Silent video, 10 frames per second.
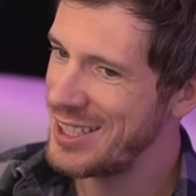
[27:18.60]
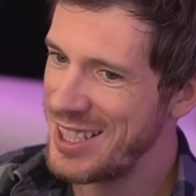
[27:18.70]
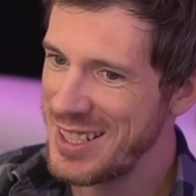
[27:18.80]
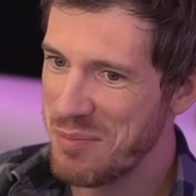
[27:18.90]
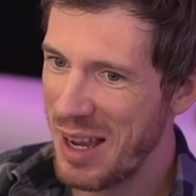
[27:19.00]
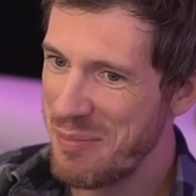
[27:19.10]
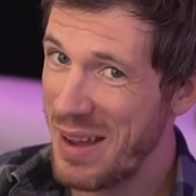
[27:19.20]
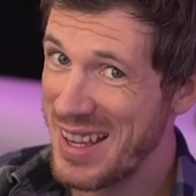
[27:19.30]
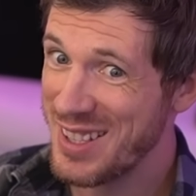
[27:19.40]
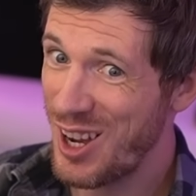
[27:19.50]
She's my
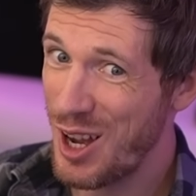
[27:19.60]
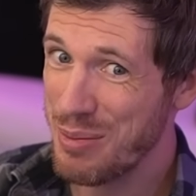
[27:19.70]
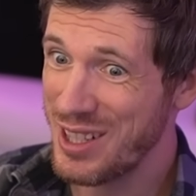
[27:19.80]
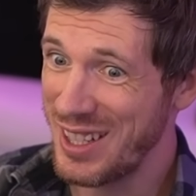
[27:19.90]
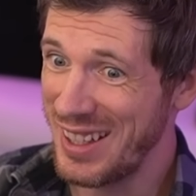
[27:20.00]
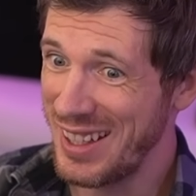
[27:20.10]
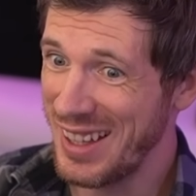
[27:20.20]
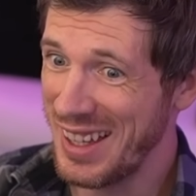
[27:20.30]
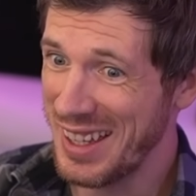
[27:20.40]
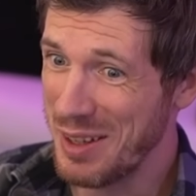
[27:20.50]
best option in
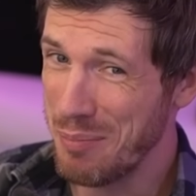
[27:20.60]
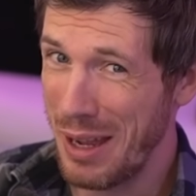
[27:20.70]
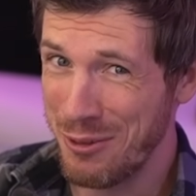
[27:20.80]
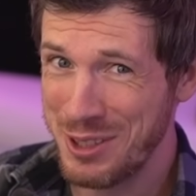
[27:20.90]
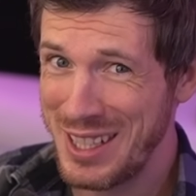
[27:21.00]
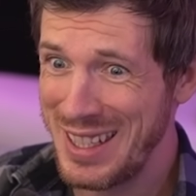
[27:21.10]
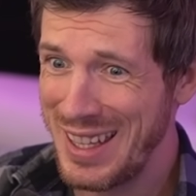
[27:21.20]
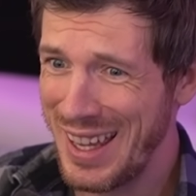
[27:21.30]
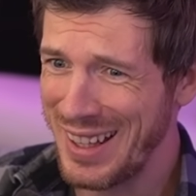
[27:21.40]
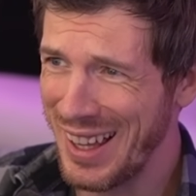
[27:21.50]
like
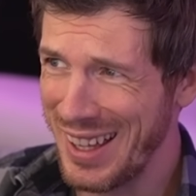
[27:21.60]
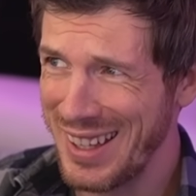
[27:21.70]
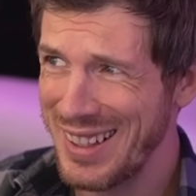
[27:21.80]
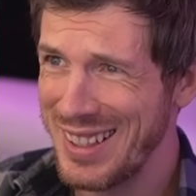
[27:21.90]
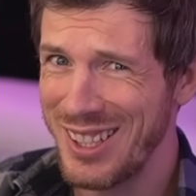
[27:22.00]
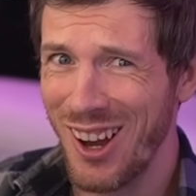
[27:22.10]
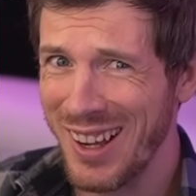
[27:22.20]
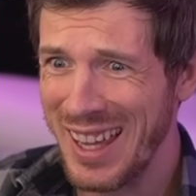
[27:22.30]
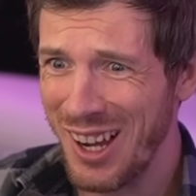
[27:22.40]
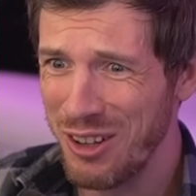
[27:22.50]
bounty and like
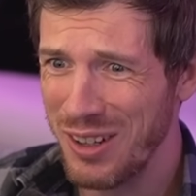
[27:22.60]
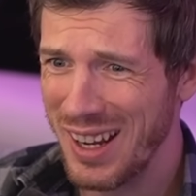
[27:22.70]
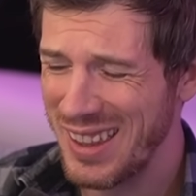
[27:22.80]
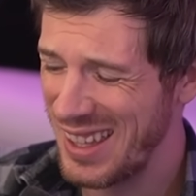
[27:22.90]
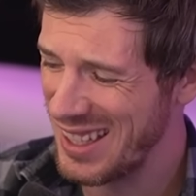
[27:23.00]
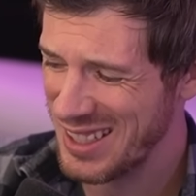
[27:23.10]
knockout, I think